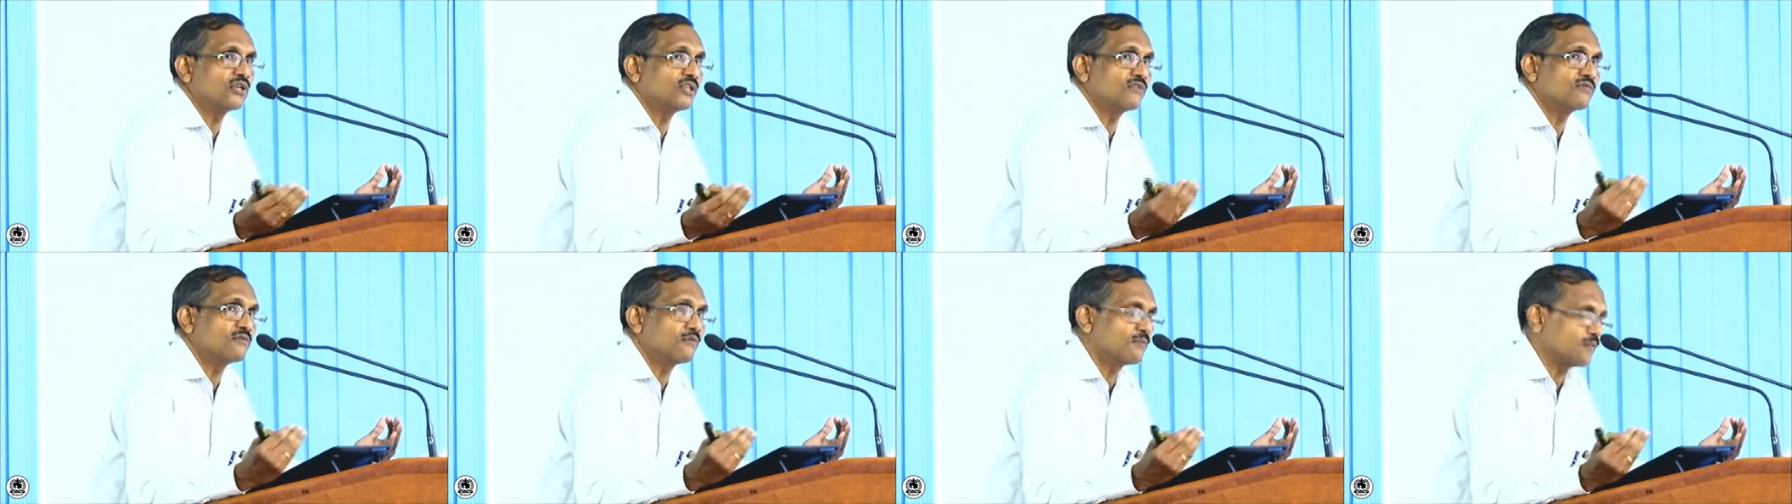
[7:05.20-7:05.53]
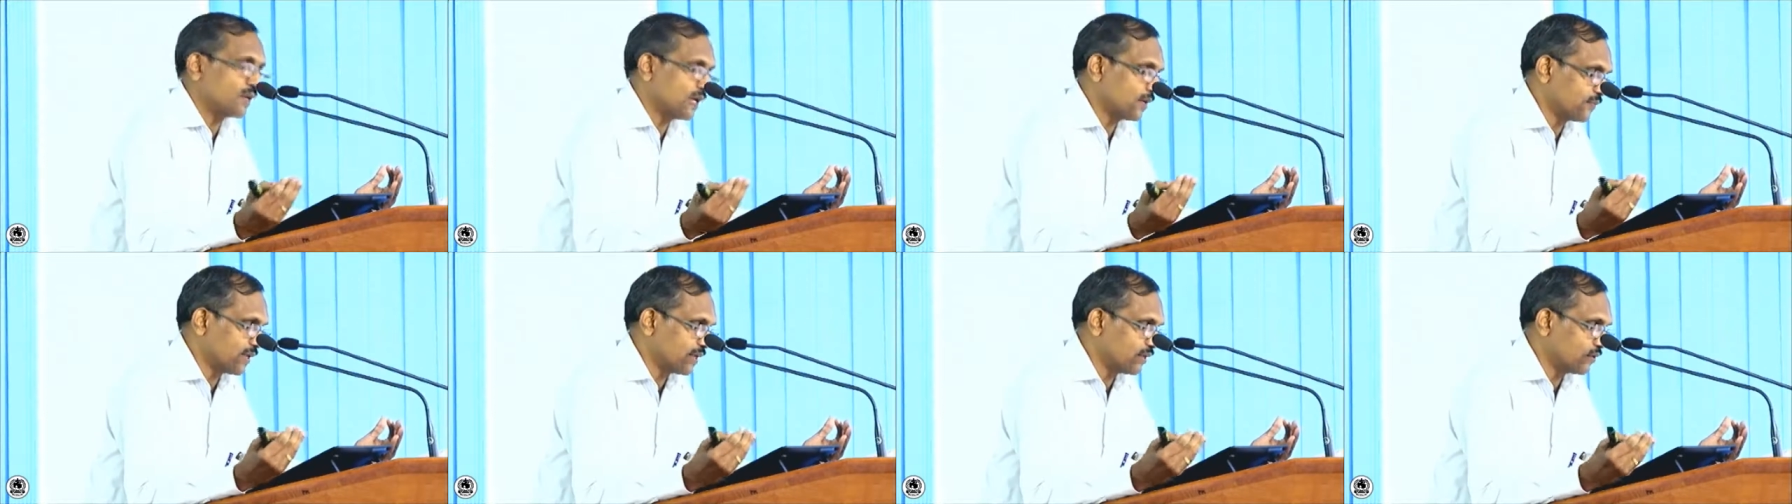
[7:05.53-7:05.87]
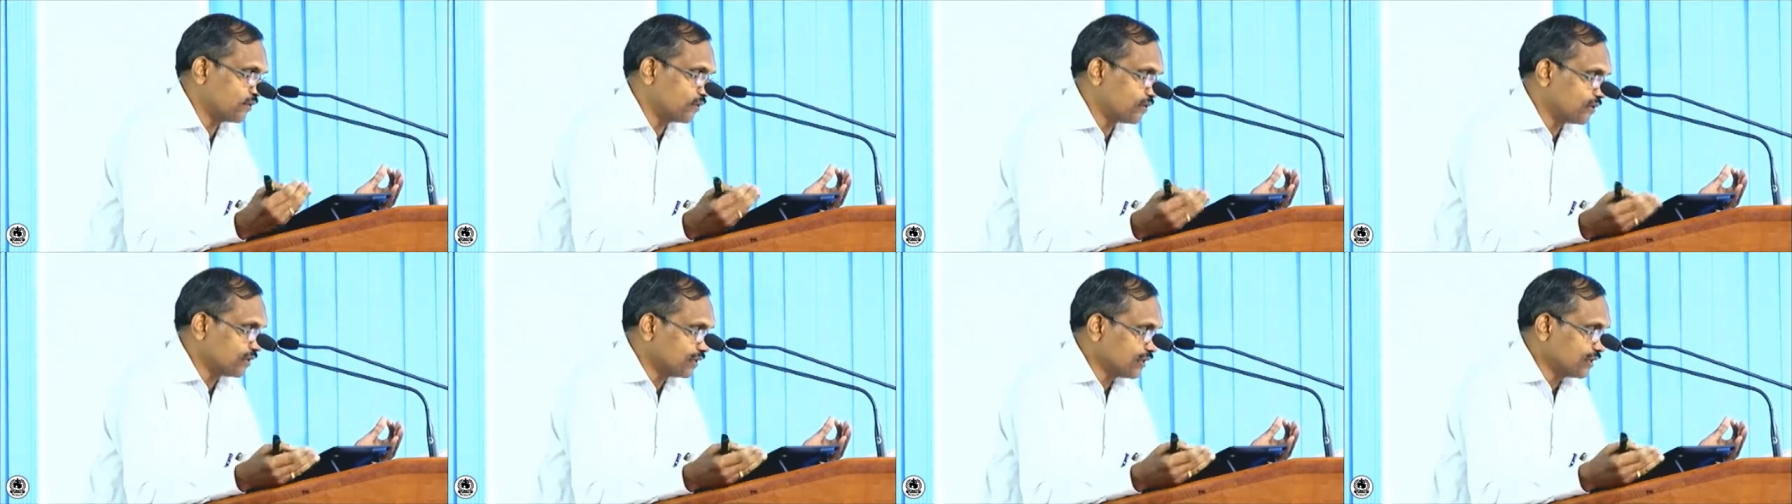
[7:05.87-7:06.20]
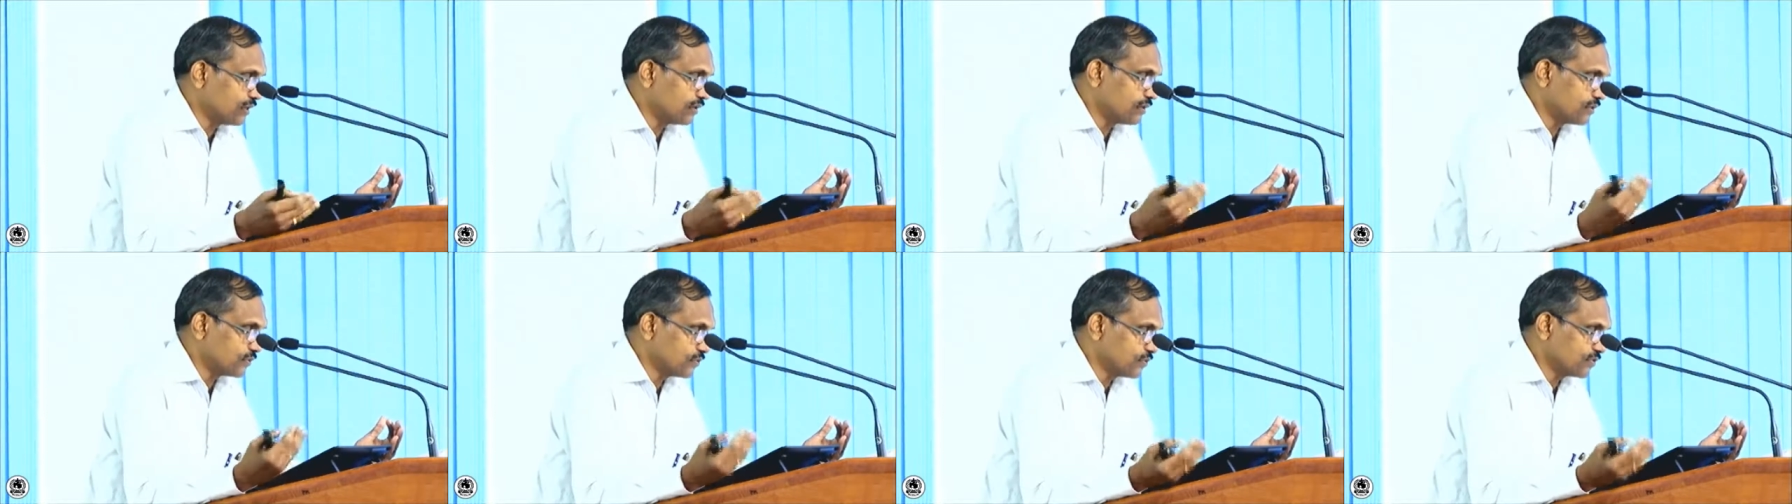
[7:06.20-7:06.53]
map and all that,
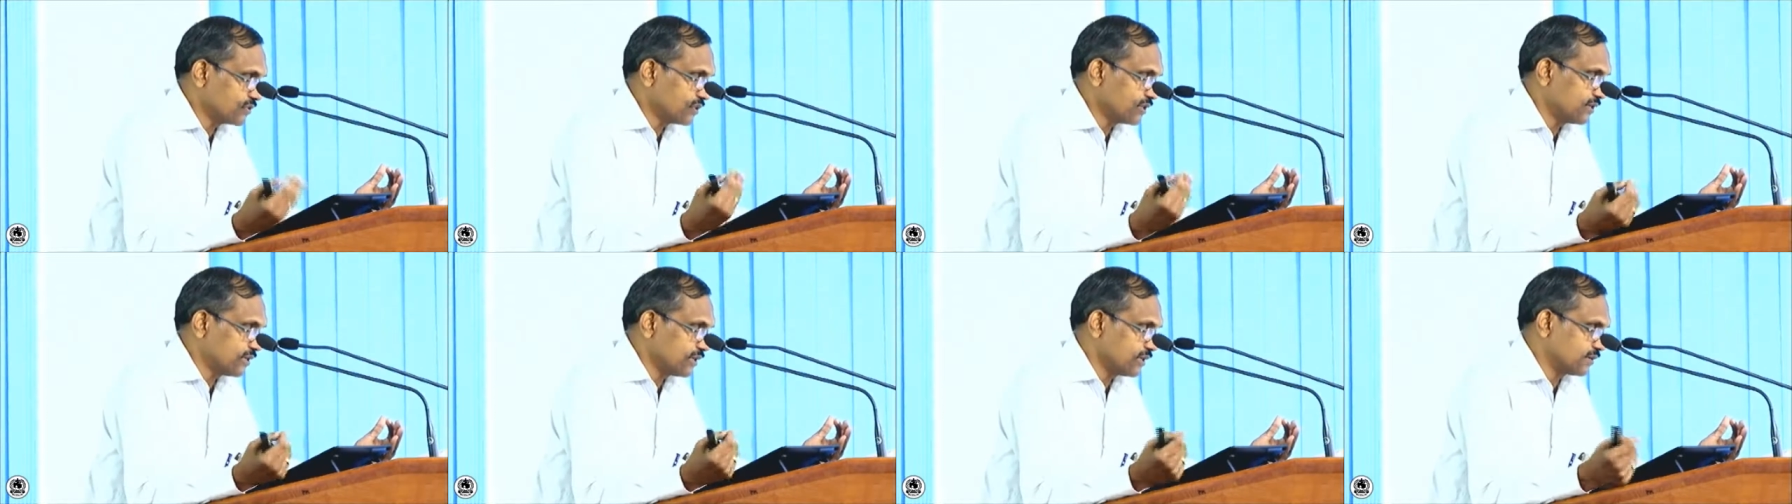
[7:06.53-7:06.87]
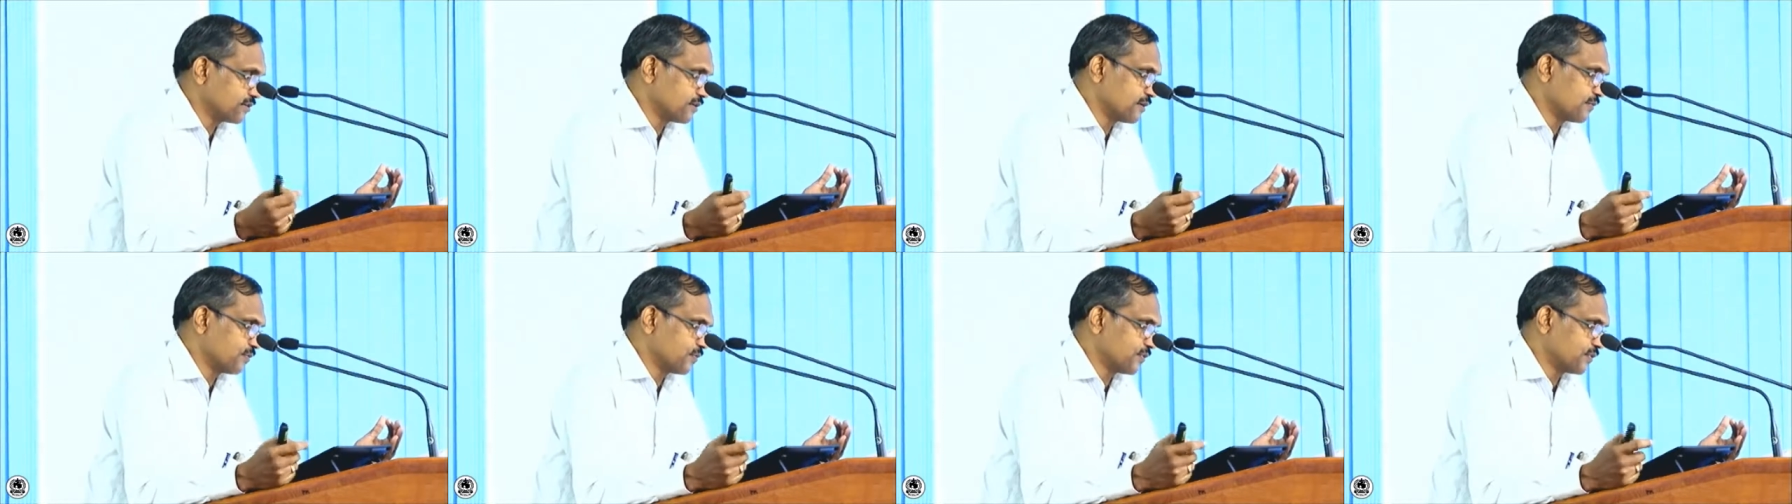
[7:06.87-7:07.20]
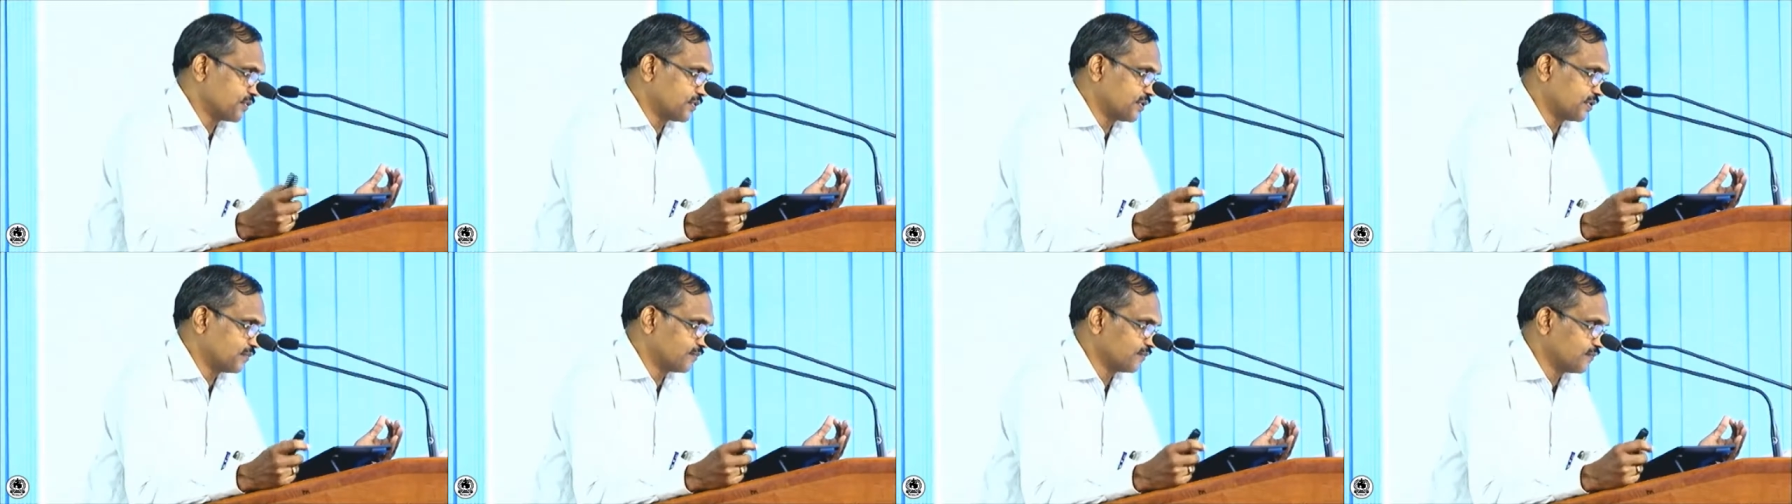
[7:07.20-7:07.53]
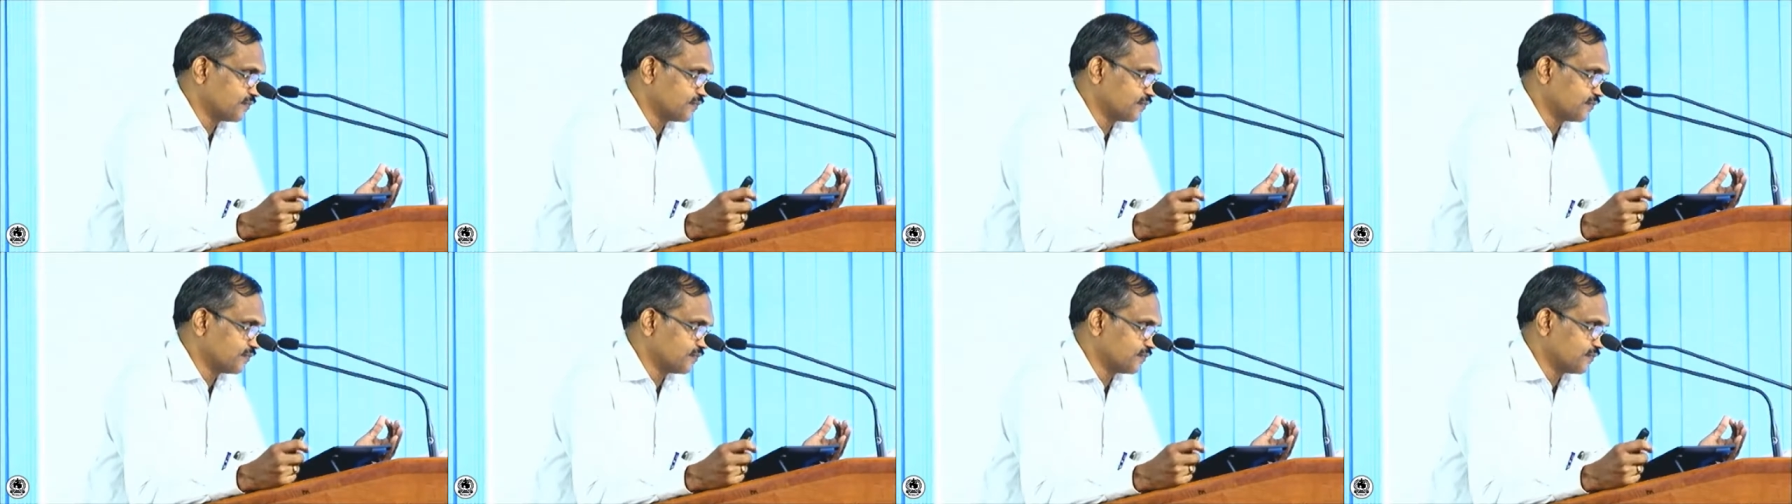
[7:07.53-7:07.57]
CUSET has supported.